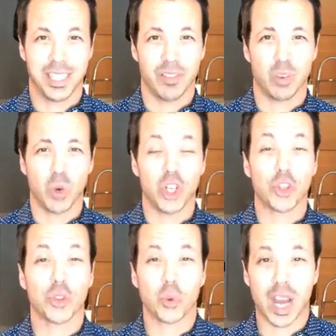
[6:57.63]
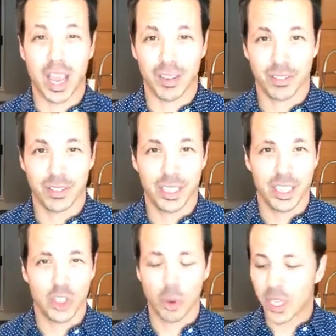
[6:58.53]
If you want to thrive,
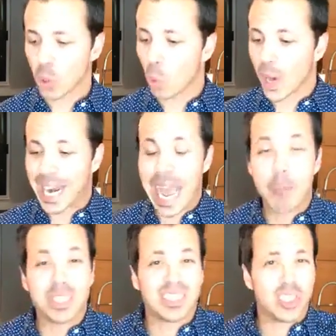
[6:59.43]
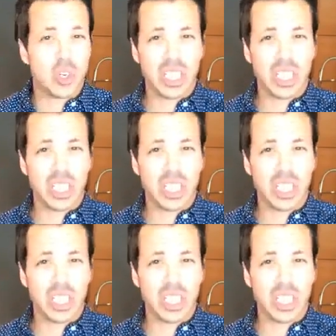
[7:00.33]
no matter what happens in your